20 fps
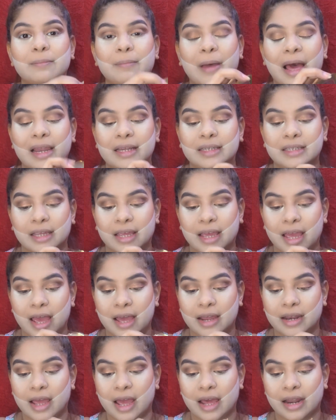palette
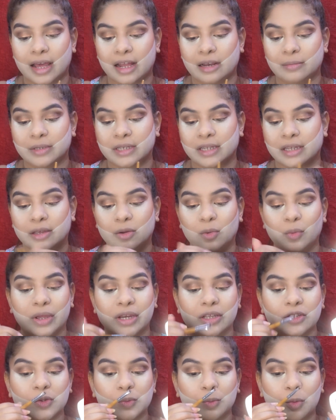again, and I'll be taking a
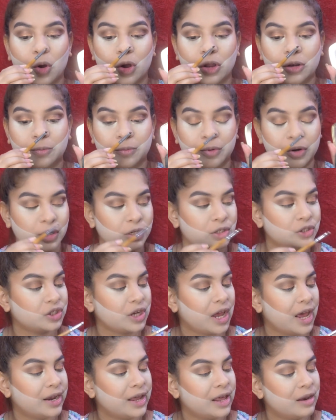very small brush,
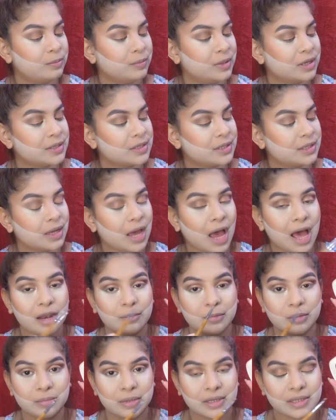and I'll
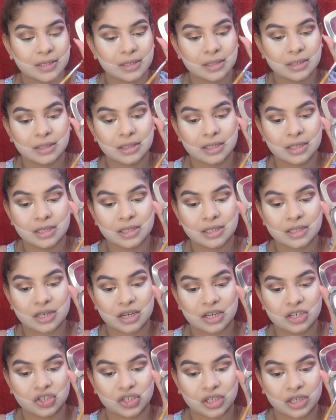be mixing these
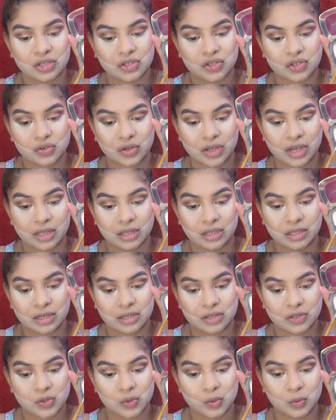three shades together,
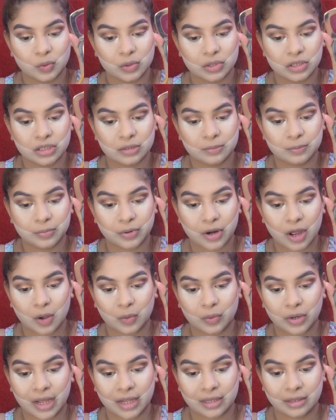that is golden,
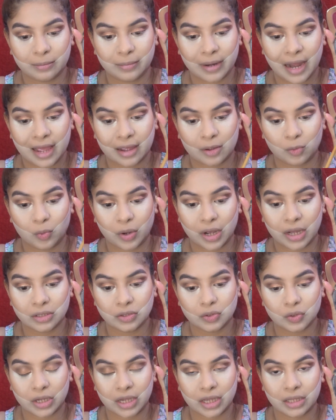brown and the black one
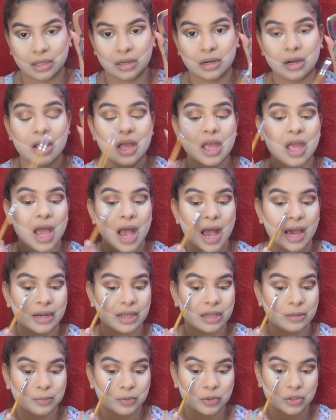together, and
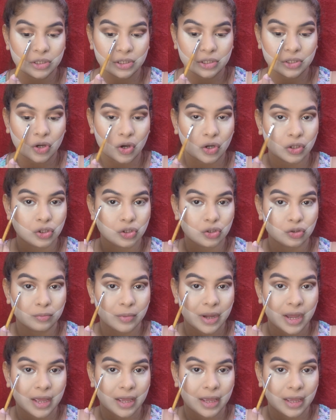I'll put it onto
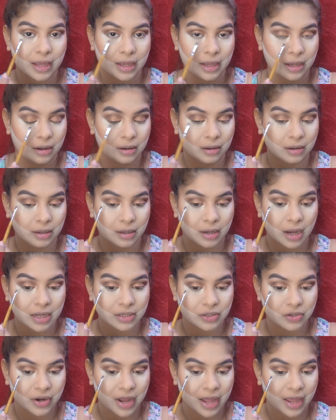my
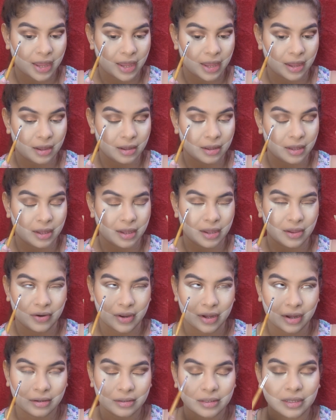under eye
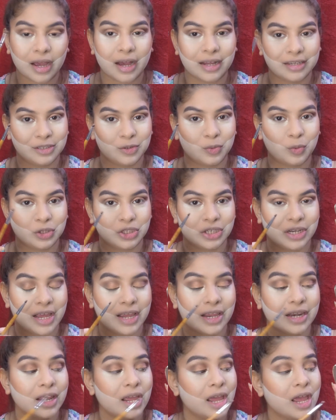area, under
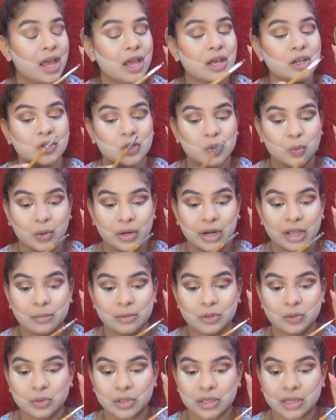waterline. So what I'll
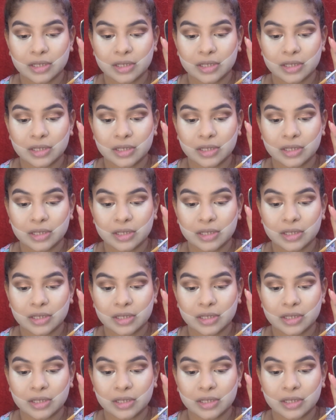be doing